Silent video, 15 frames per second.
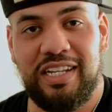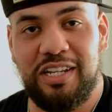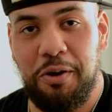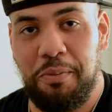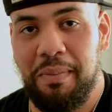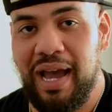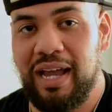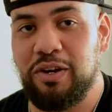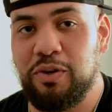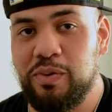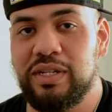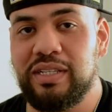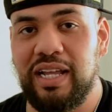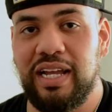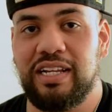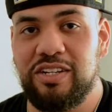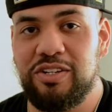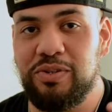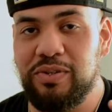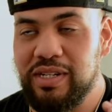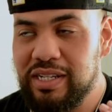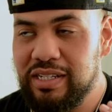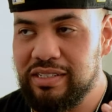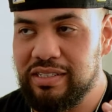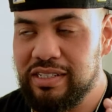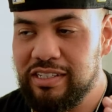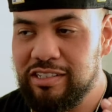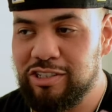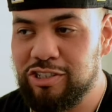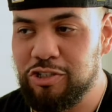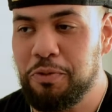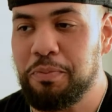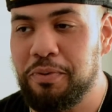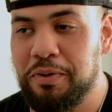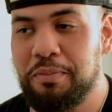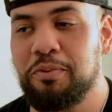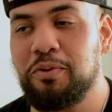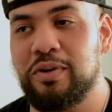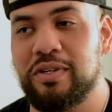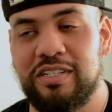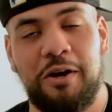no matter what they do, is super important.